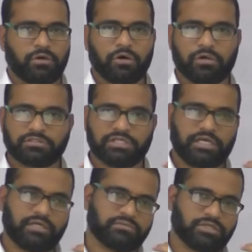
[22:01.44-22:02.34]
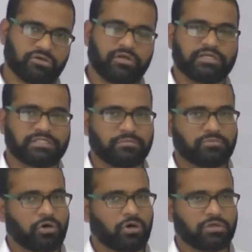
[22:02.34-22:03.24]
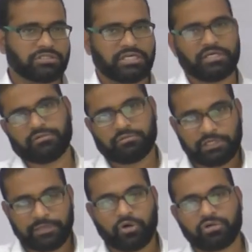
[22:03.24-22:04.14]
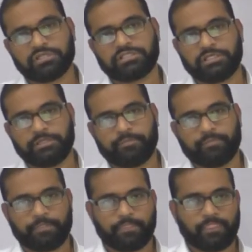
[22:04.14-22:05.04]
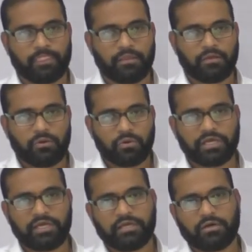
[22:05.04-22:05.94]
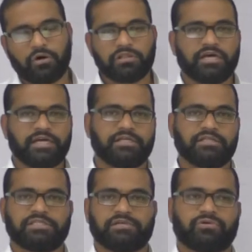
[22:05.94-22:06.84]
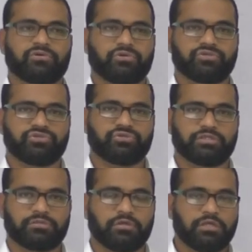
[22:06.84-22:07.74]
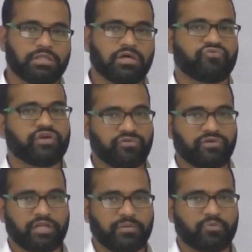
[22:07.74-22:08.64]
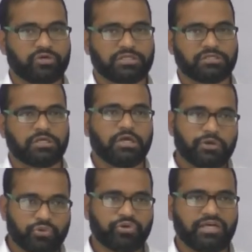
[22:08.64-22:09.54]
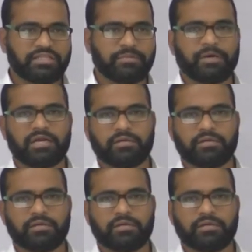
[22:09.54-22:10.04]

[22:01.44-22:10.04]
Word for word: or say secularism or say democracy okay all the ideals in our constitution they are very very important today the